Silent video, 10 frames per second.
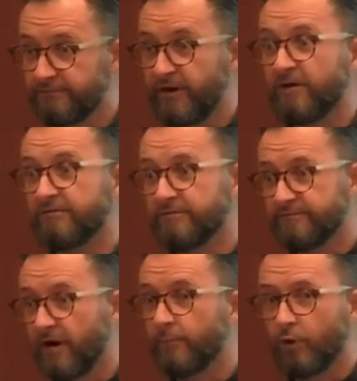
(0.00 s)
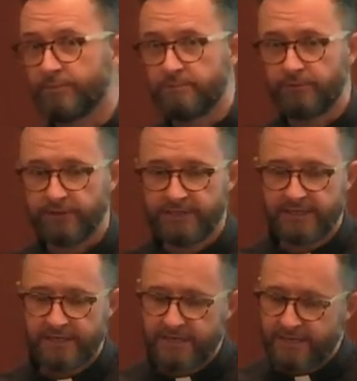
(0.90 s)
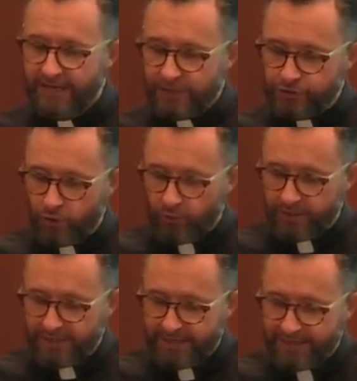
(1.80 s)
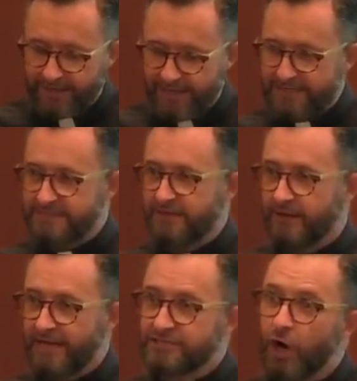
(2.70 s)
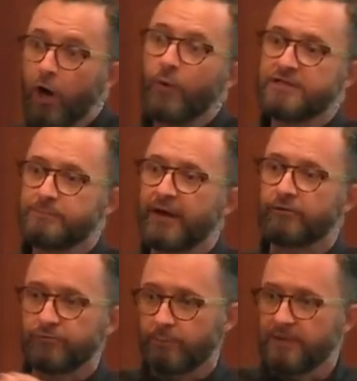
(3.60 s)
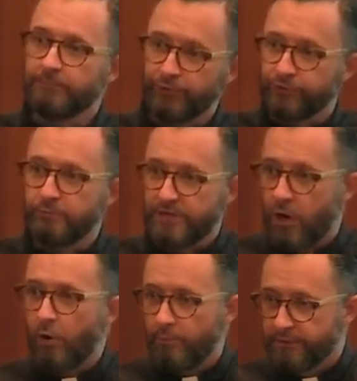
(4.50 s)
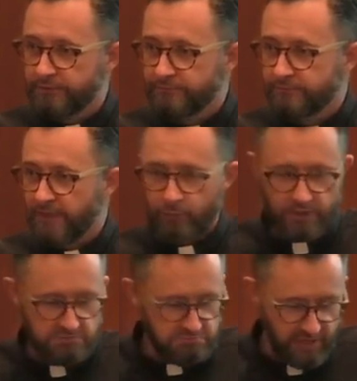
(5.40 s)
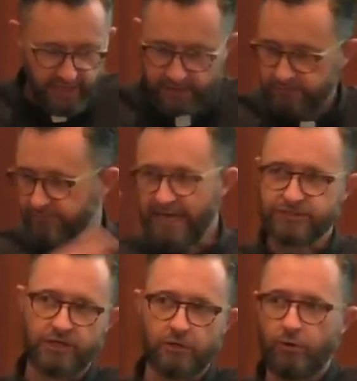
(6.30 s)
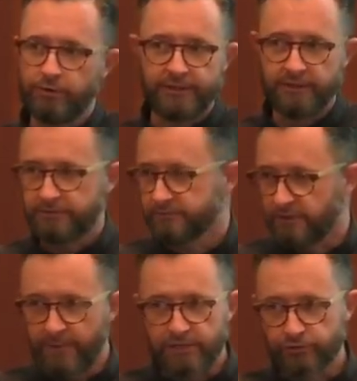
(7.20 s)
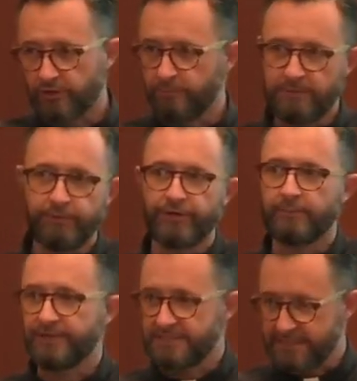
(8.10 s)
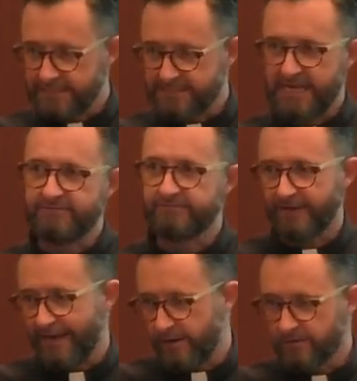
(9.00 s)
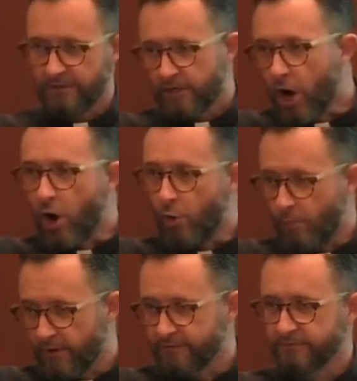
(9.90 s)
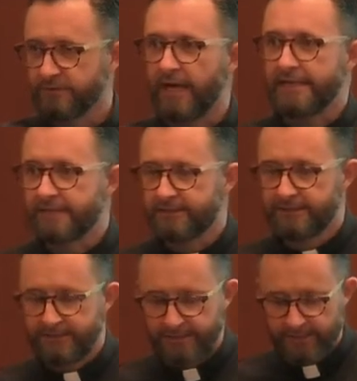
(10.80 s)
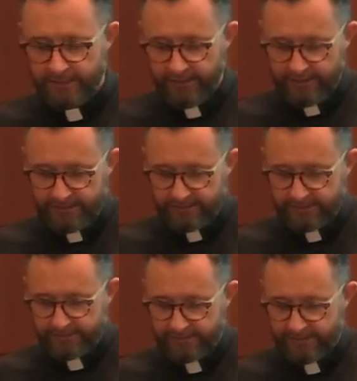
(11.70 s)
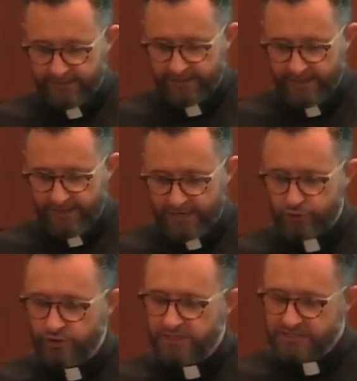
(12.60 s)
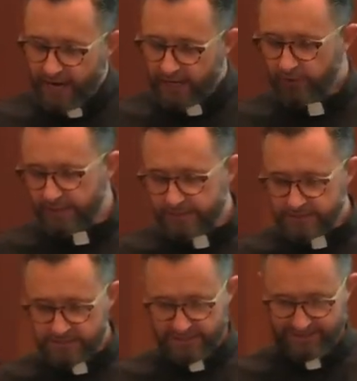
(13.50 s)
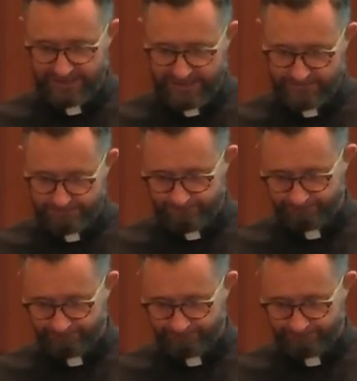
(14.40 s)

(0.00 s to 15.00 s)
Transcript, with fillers: far, far more people. And so it's, it's always better for people to be home. And we, again, that's our goal here, to make sure that people are at a place that is safe and home-like. Uh, and so the desire is, um,